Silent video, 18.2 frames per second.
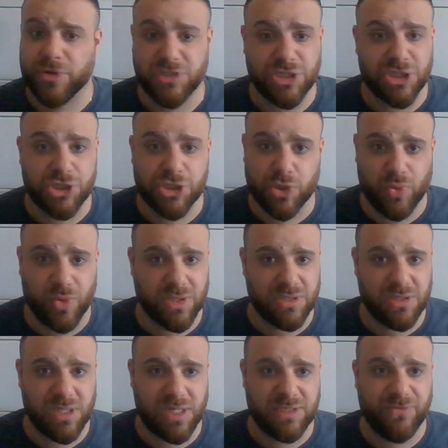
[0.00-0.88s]
inches shorter than
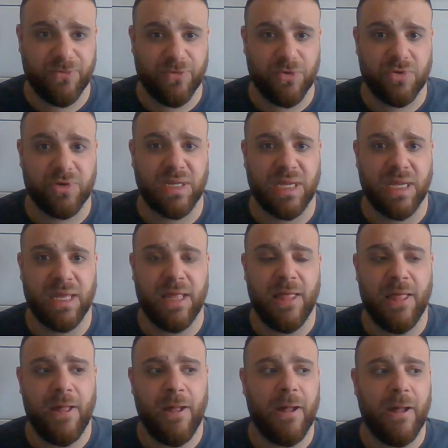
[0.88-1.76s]
Tyson Fury?
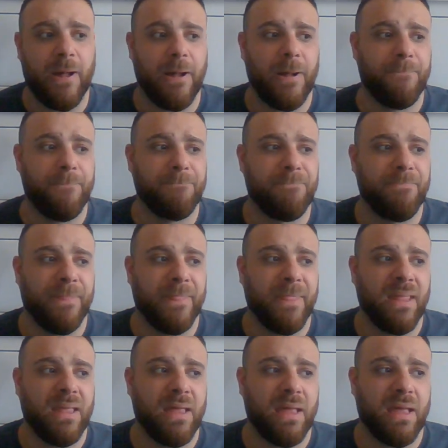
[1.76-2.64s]

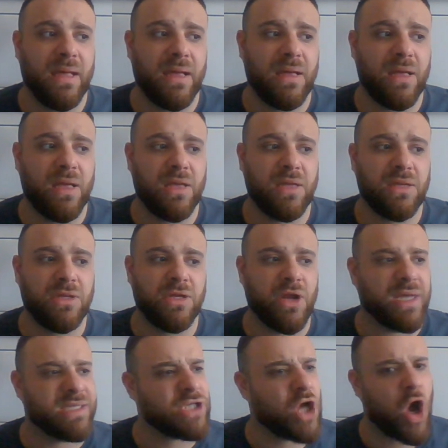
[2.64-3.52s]
You
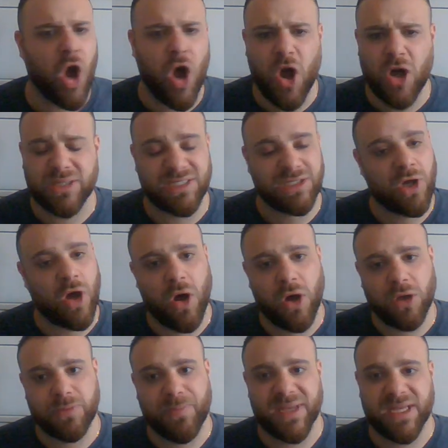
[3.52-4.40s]
know, it's
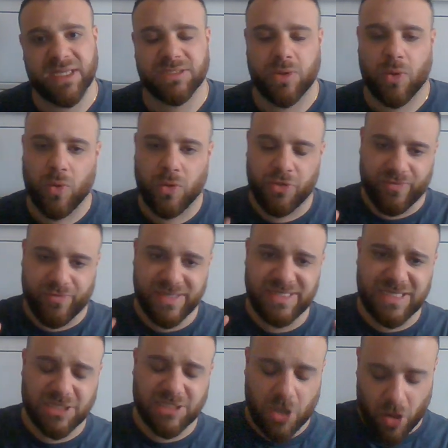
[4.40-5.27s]
hard because the
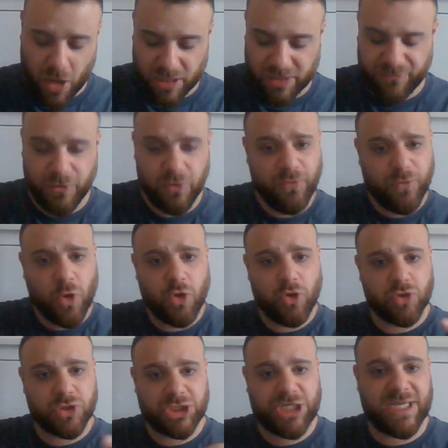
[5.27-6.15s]
reason it's hard, if you've got
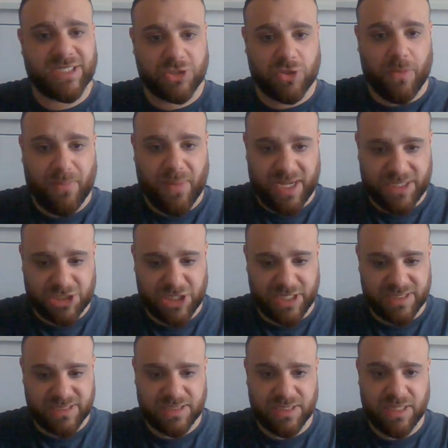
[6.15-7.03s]
your chest on my
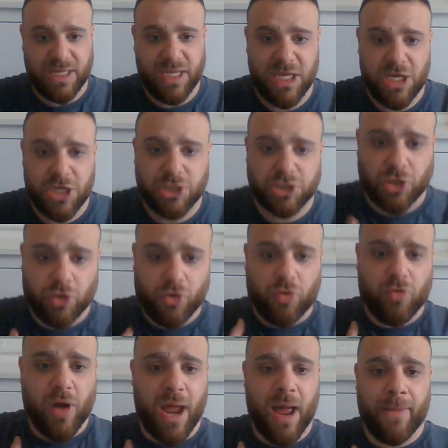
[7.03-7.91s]
chest, so you're
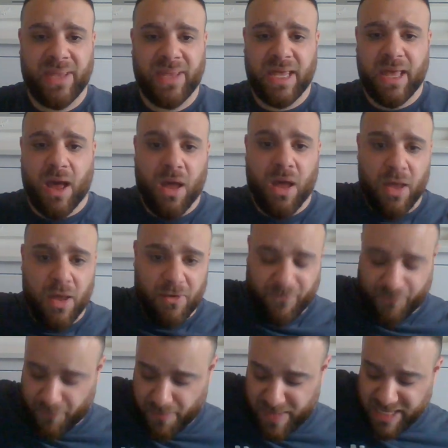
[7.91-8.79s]
right up here,
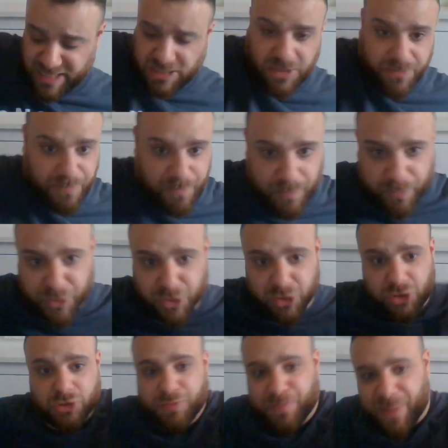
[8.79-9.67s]
for me to
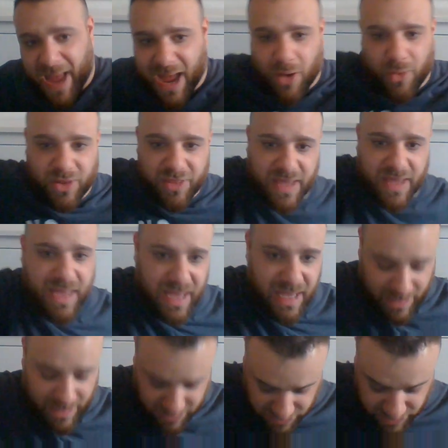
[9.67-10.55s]
produce power there,
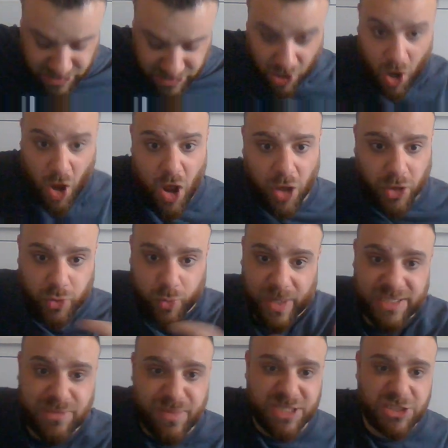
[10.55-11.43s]
it's hard.
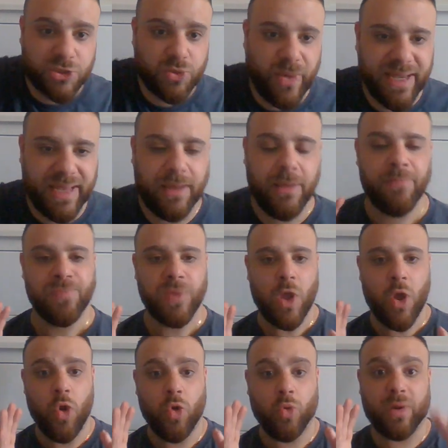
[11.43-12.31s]
Where's my swing?
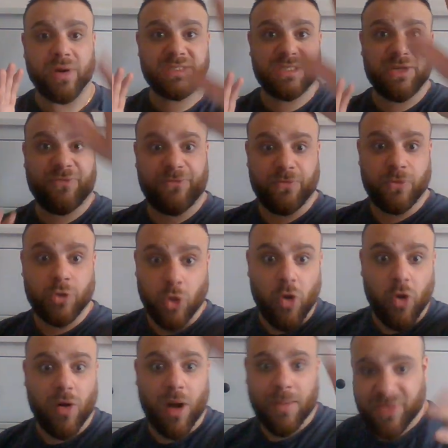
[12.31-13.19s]
Whereas if
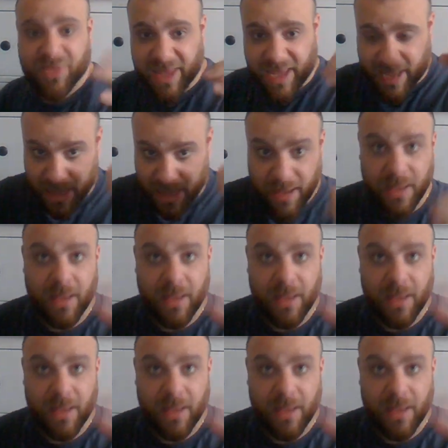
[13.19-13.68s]
you're up there,